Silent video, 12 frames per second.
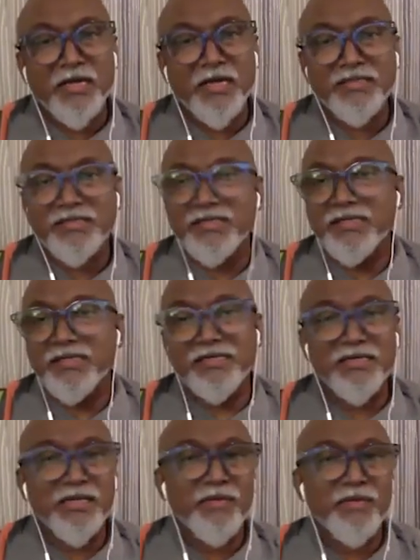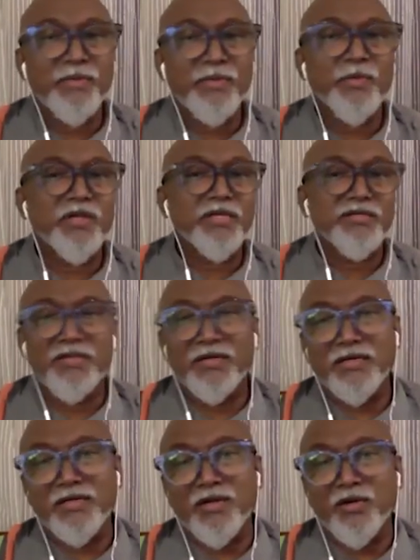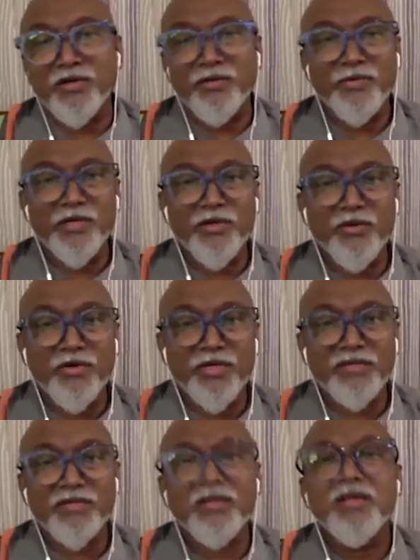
i see each and everybody is turning out to be a curator